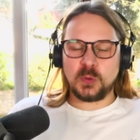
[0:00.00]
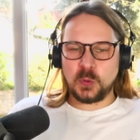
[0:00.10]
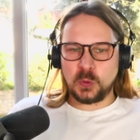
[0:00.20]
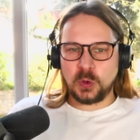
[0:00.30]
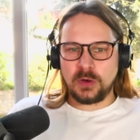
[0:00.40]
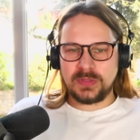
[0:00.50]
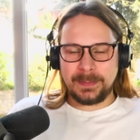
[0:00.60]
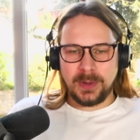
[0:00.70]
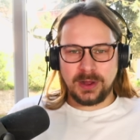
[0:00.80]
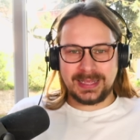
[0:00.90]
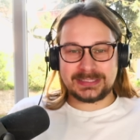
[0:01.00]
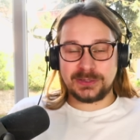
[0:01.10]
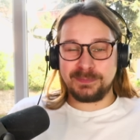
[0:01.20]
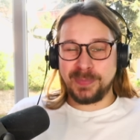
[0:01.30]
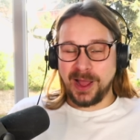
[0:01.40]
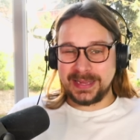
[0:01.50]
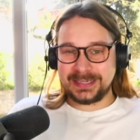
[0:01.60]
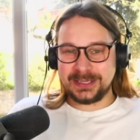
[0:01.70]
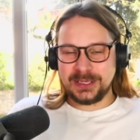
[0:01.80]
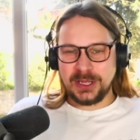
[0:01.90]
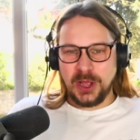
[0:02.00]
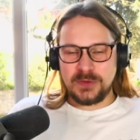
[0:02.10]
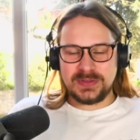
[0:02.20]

all of their markets combined over